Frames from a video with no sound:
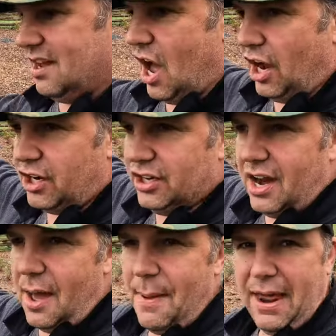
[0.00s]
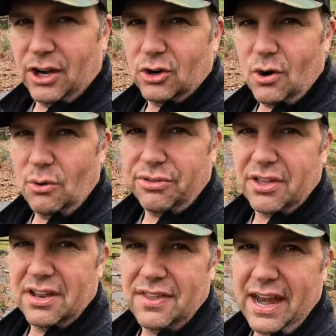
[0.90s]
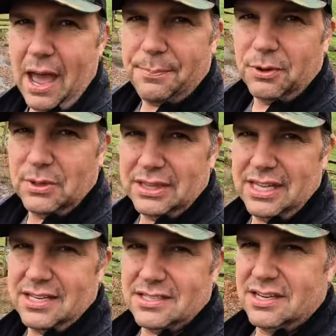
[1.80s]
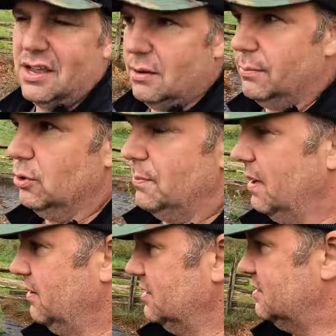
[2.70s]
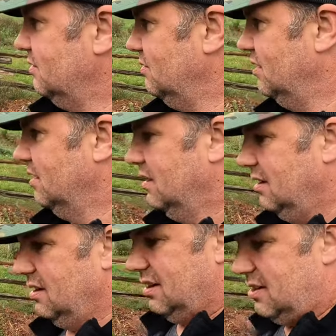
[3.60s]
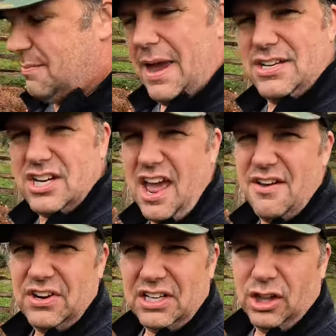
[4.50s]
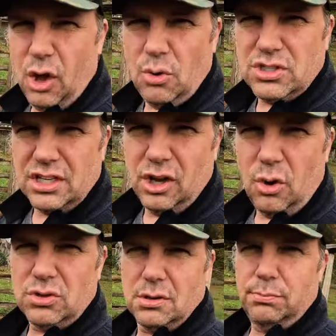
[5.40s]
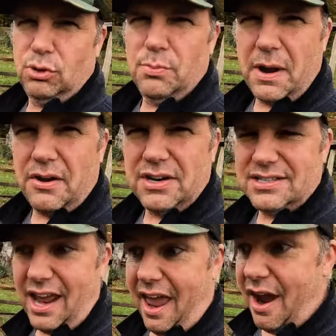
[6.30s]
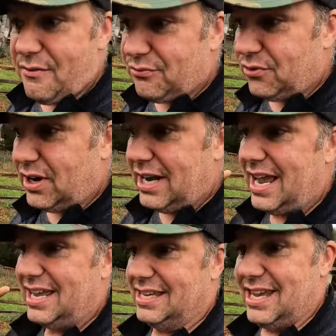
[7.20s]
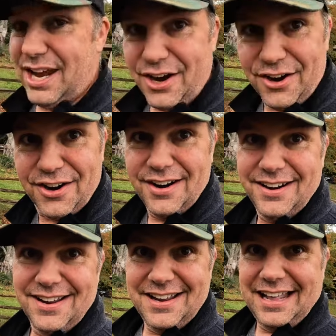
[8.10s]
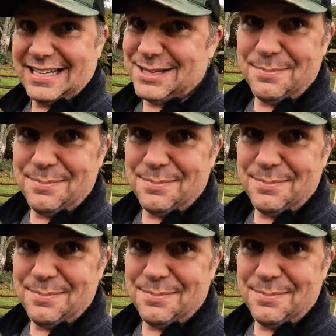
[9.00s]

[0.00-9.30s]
a good amount of growth that happened with these blueberries. So can you imagine having loads and loads of blueberries every year? That's